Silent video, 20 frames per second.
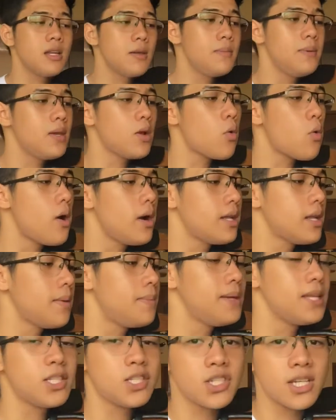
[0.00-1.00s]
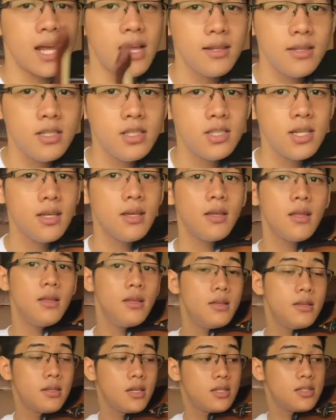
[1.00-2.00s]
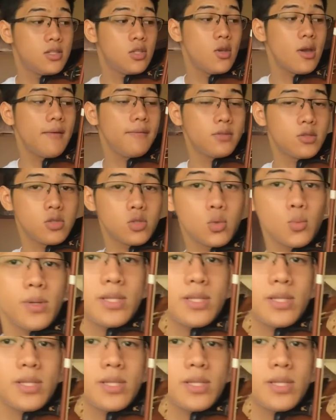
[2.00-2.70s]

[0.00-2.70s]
be quite a bit challenging because you have to switch